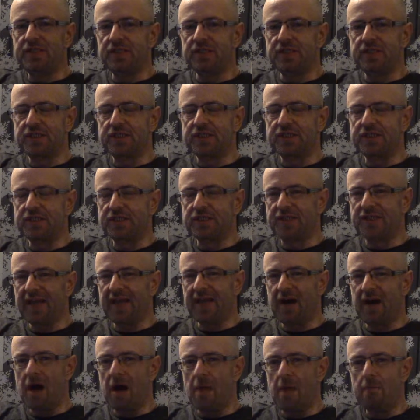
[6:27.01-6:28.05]
this just kind
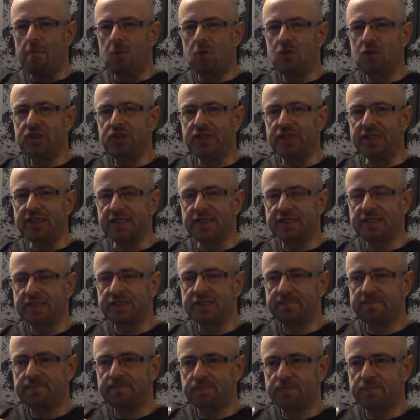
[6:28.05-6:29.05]
of homogeneous,